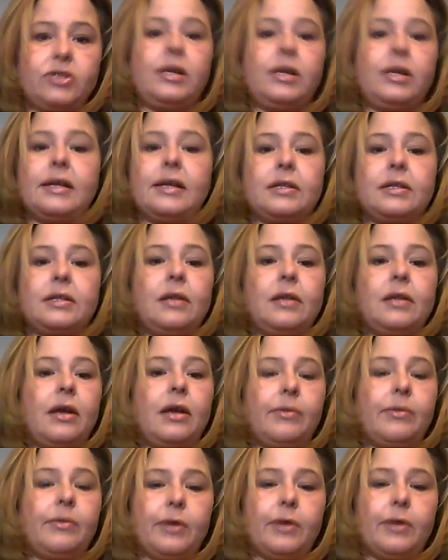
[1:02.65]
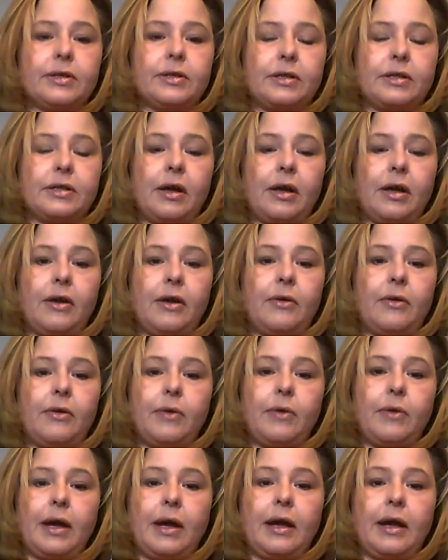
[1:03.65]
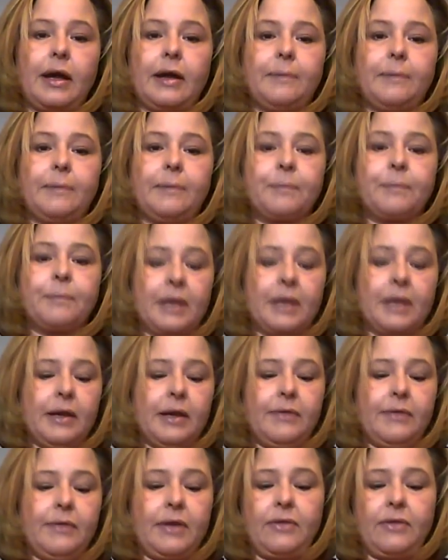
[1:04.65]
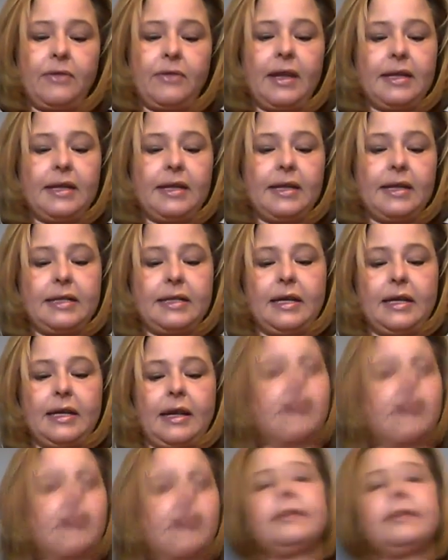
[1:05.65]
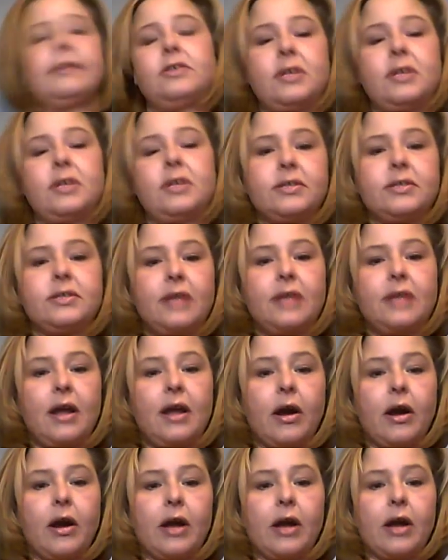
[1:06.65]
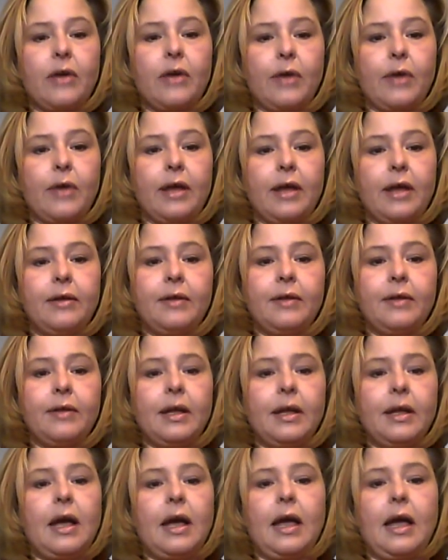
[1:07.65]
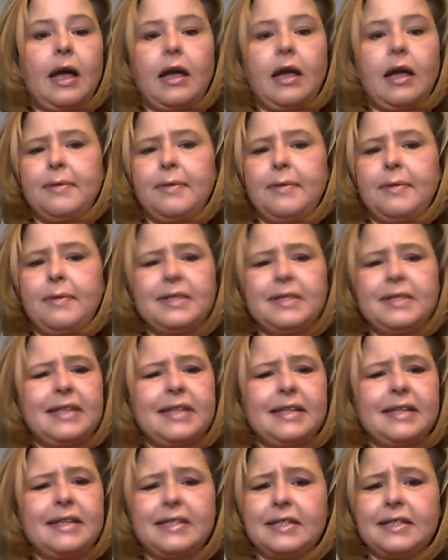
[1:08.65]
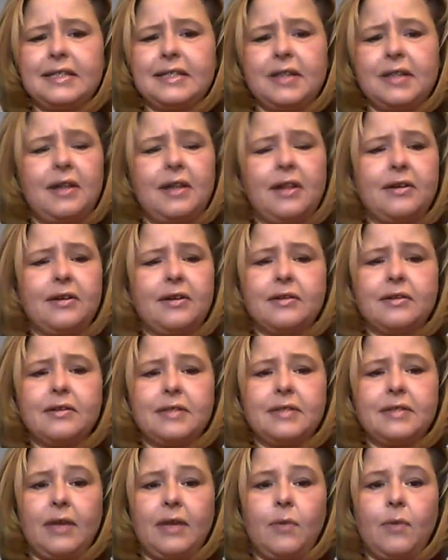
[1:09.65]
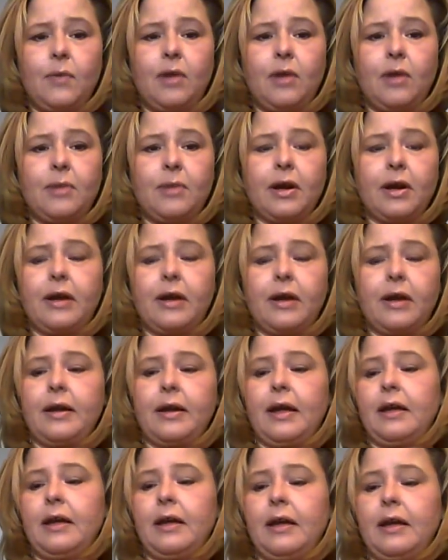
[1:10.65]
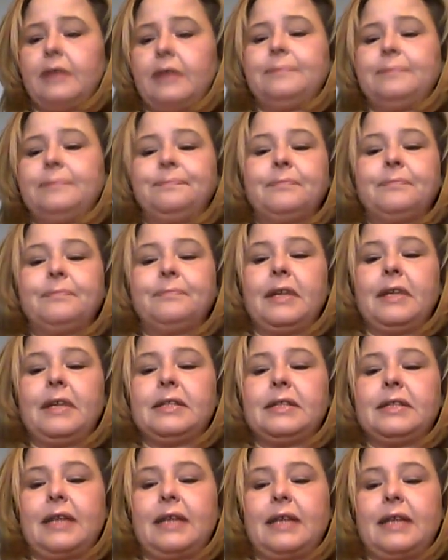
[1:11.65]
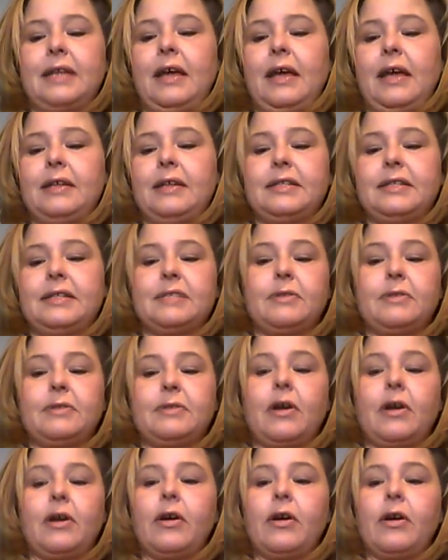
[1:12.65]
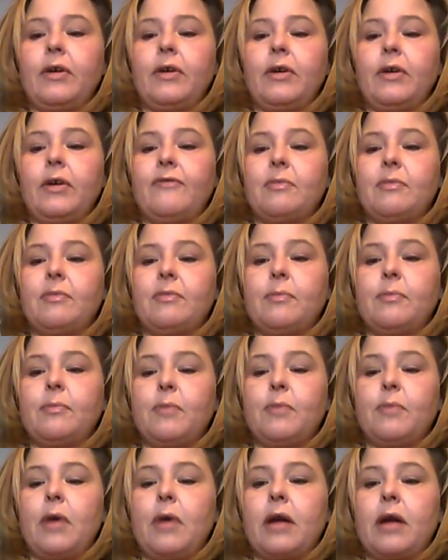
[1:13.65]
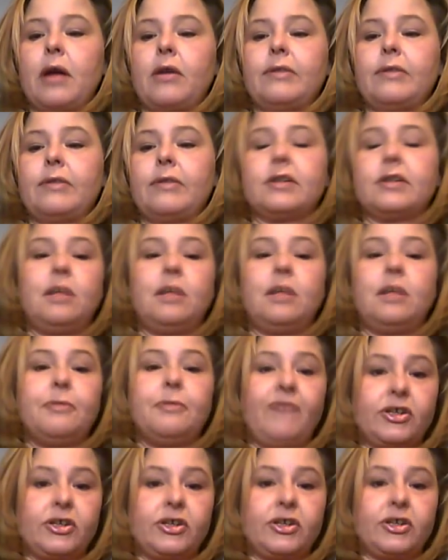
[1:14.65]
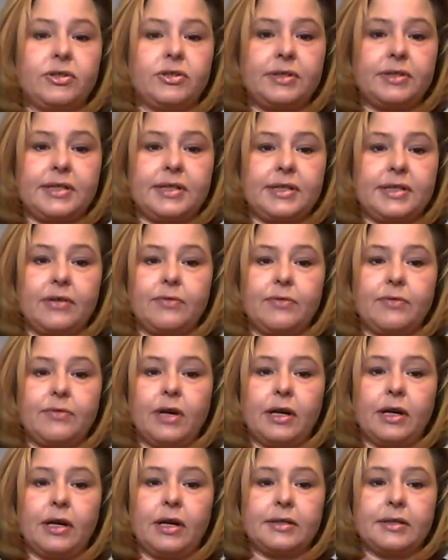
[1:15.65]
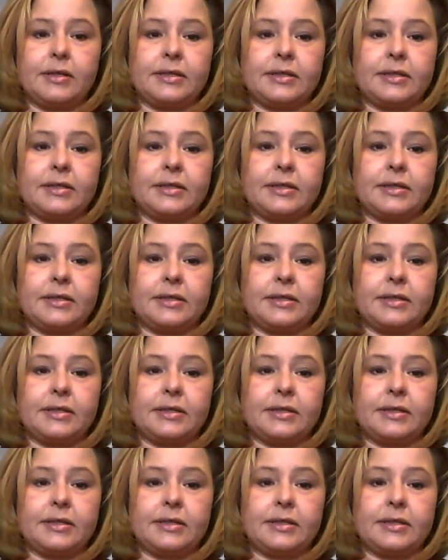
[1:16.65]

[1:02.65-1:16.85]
It has a lot of work to go. Um, the other thing I did, I got this yesterday, argan oil. Um, it was like $6 at Walmart. Um, it's, uh, it says with argan oil from Morocco. It's called Professional Silk Works.